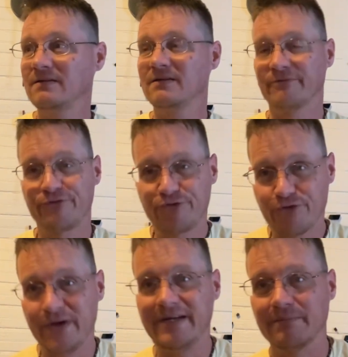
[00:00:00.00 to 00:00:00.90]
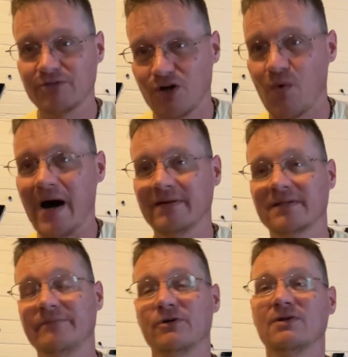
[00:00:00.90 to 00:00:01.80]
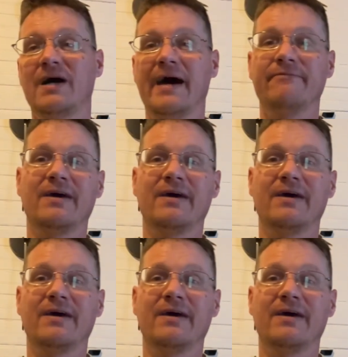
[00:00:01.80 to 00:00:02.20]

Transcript: the freedom to go out and live their life.